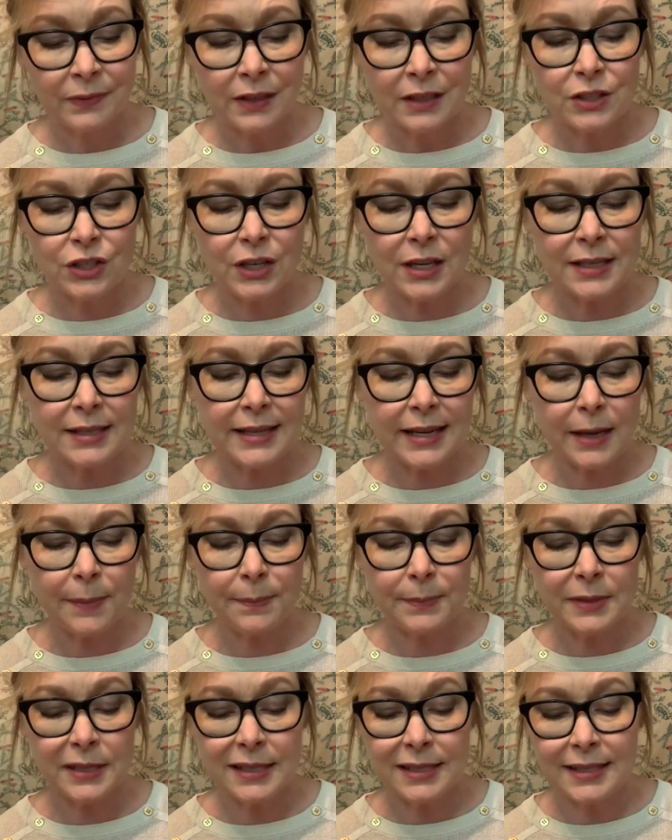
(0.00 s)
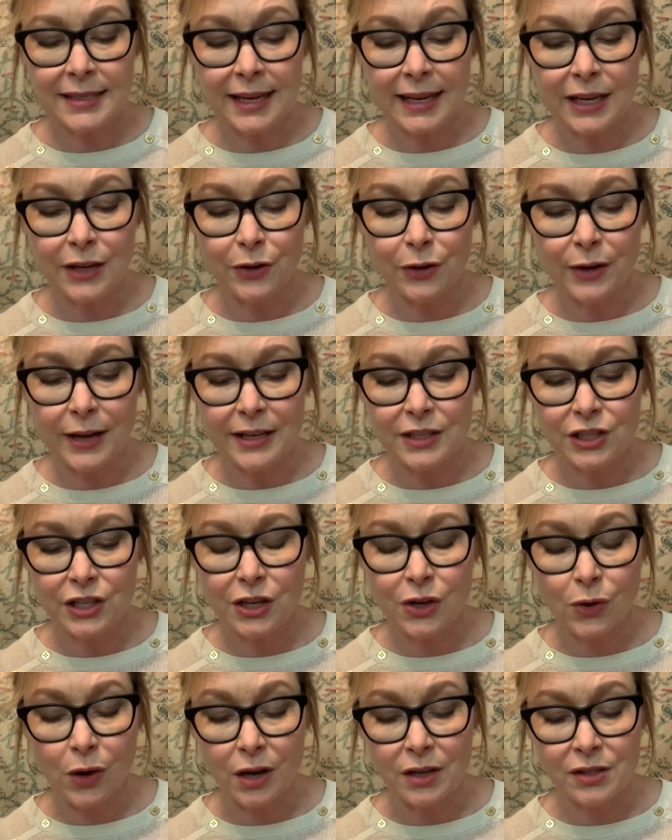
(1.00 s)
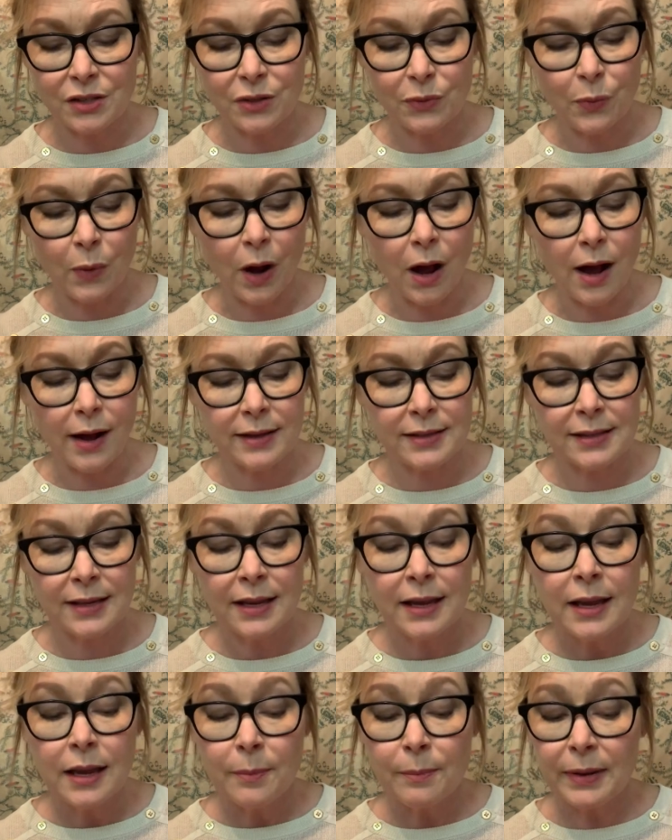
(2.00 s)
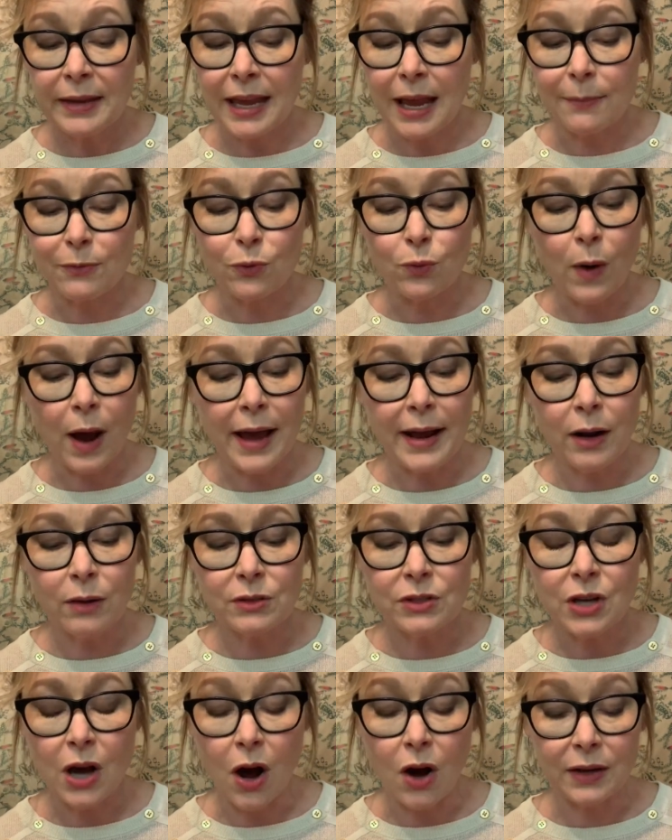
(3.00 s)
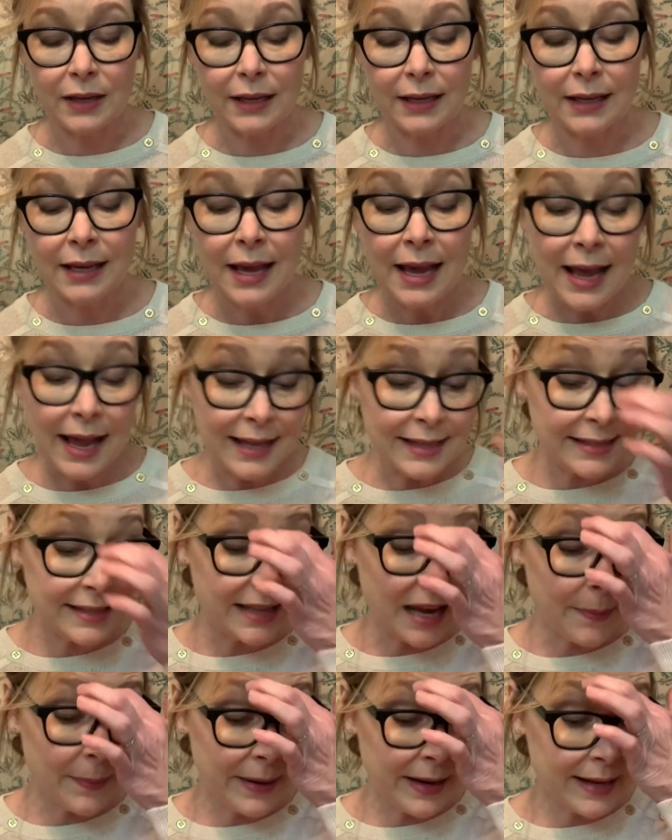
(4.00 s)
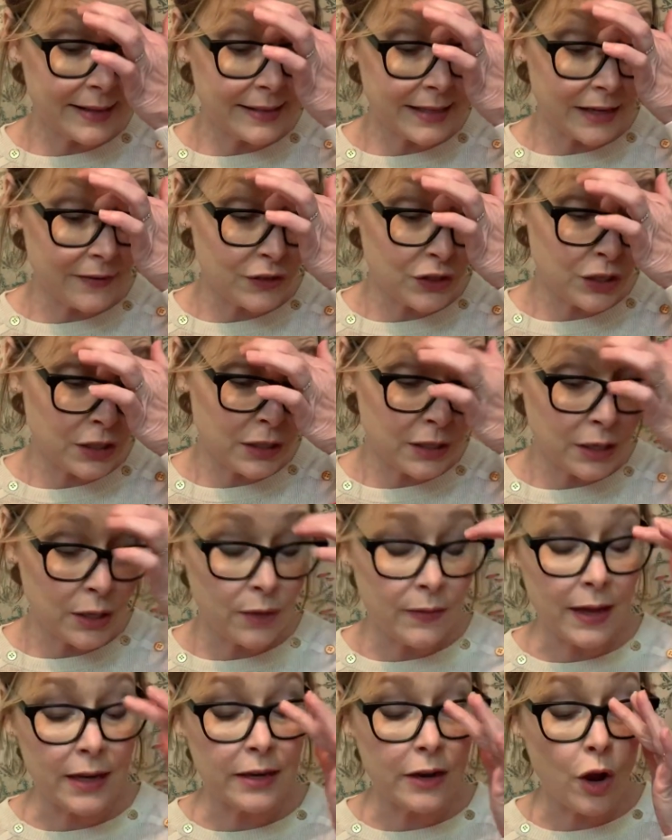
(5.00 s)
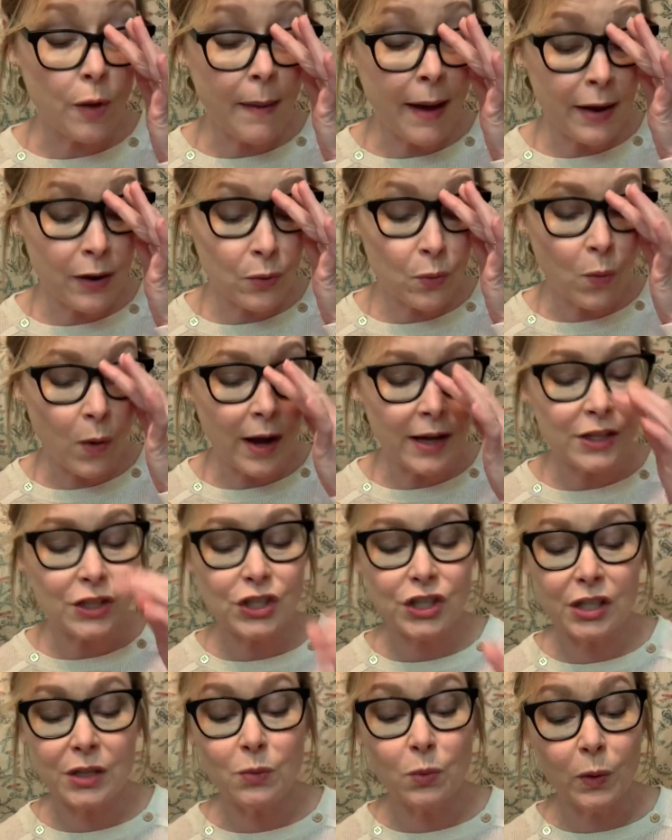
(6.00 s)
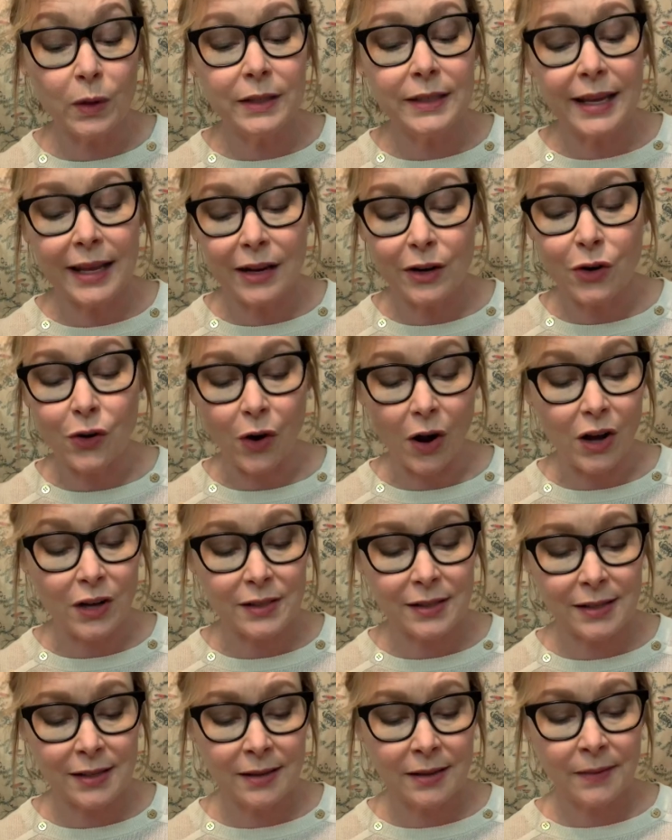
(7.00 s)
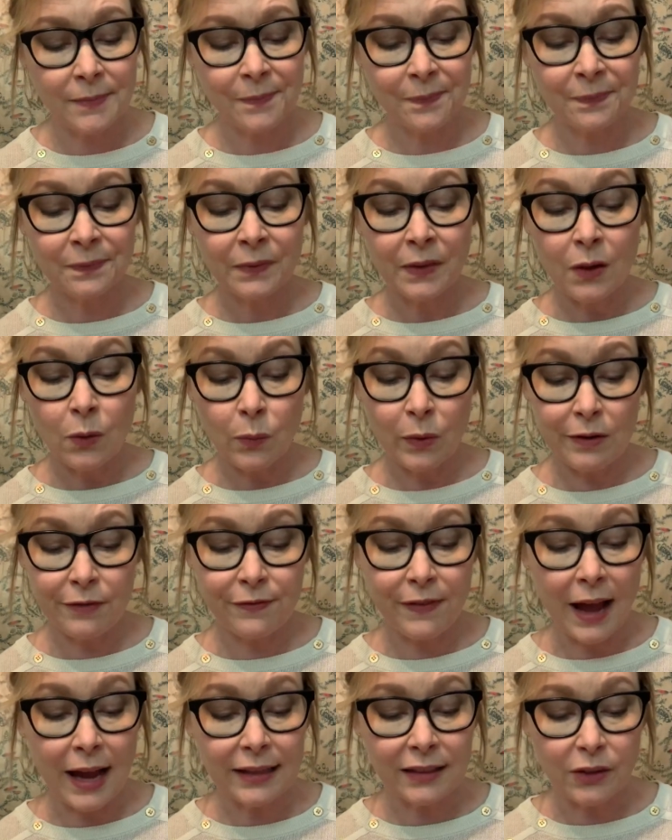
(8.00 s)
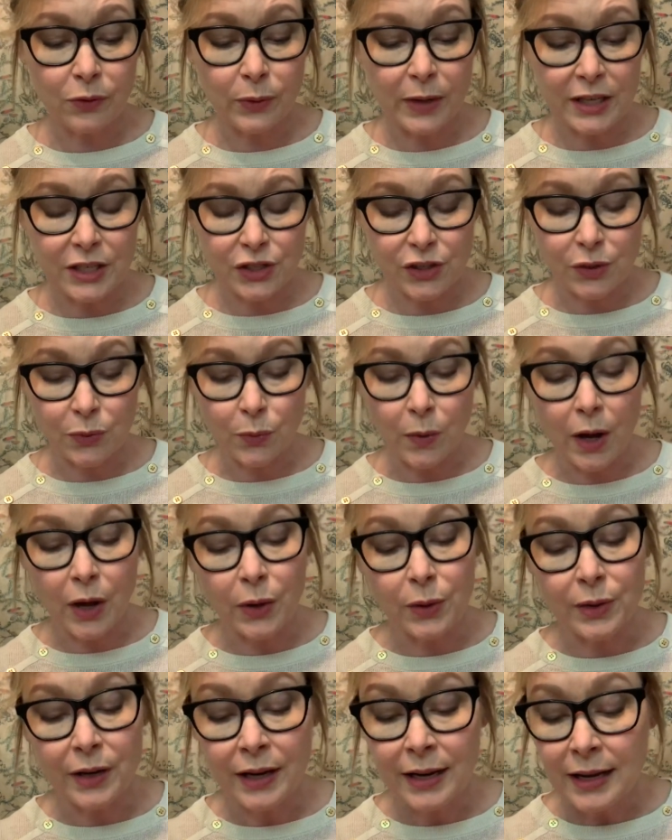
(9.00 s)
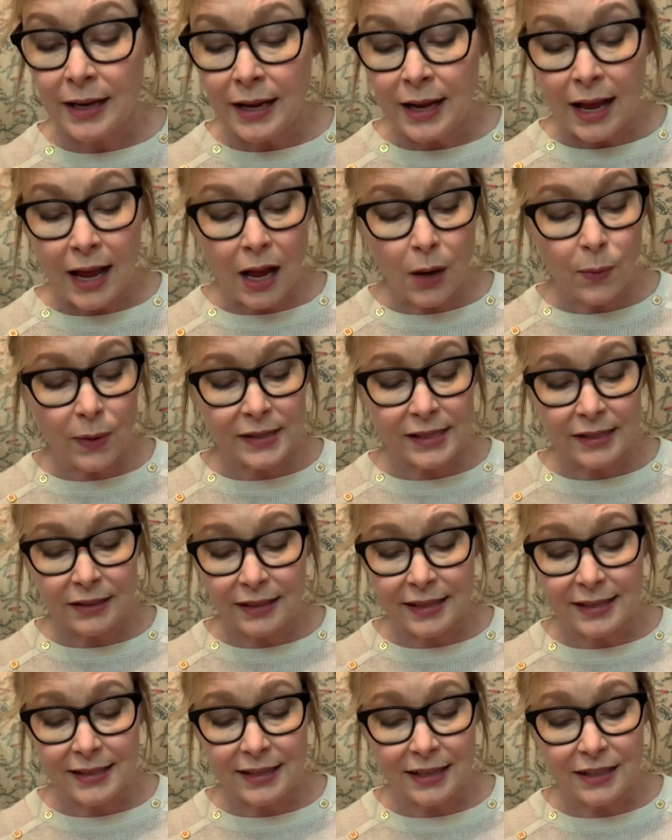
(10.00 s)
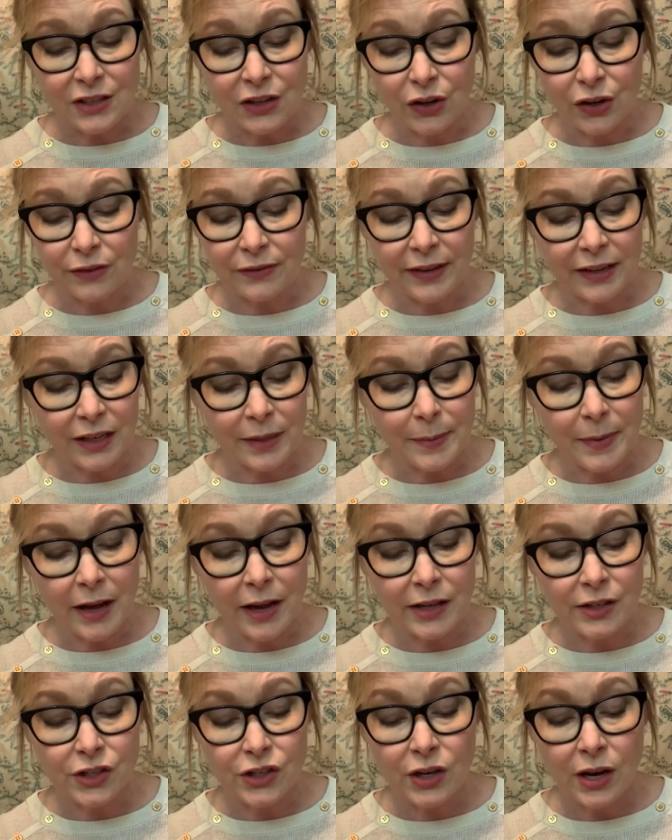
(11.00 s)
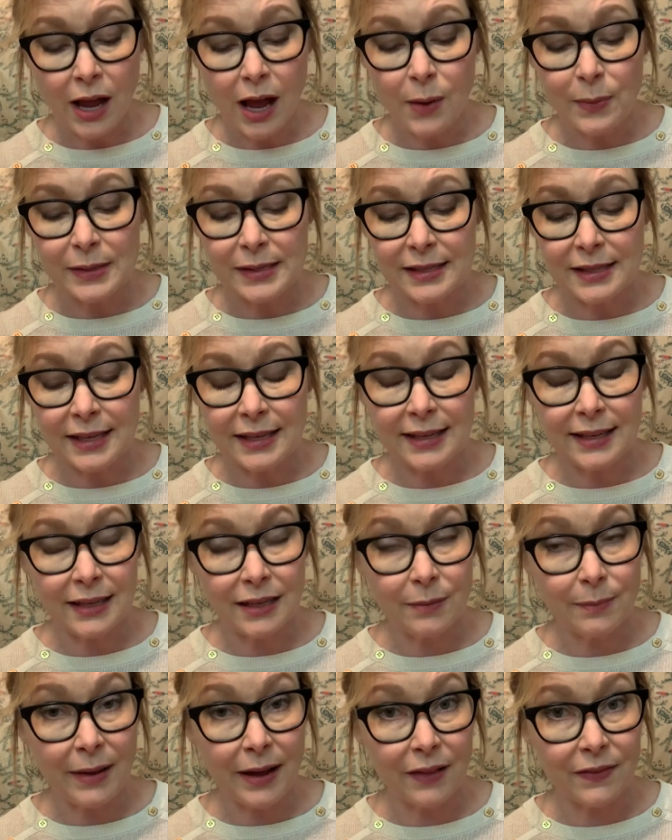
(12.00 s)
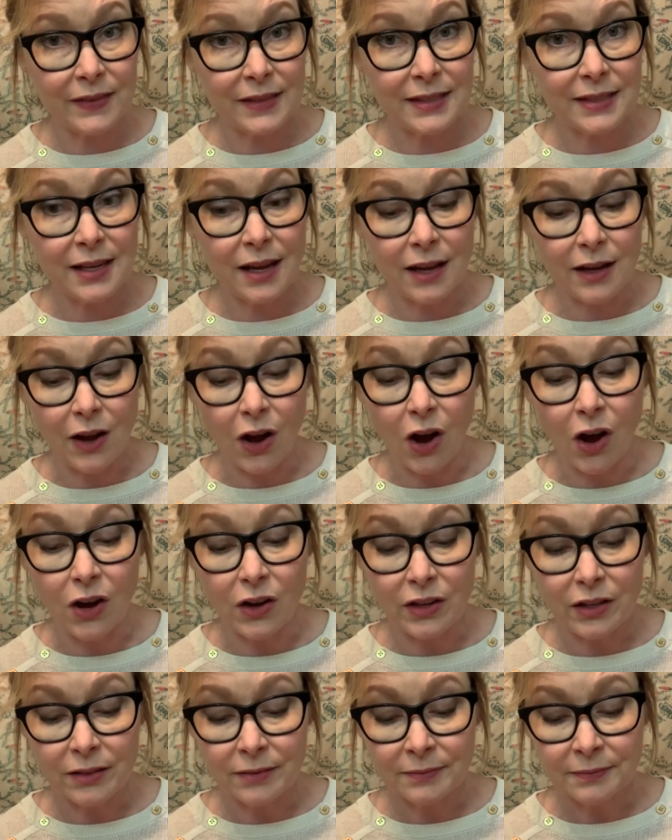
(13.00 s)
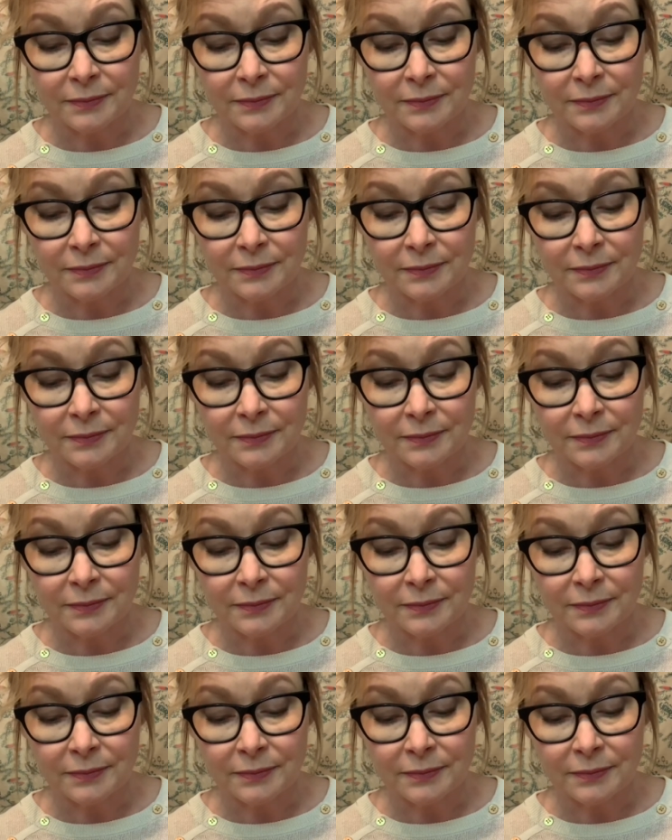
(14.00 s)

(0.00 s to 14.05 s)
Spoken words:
She tipped and teetered as she crossed the rocks, but kept right on talking and stepping as if she knew that no matter what, she would get across. We finally reached the road. I wasn't listening to her very much. I was thinking about the duck hawk.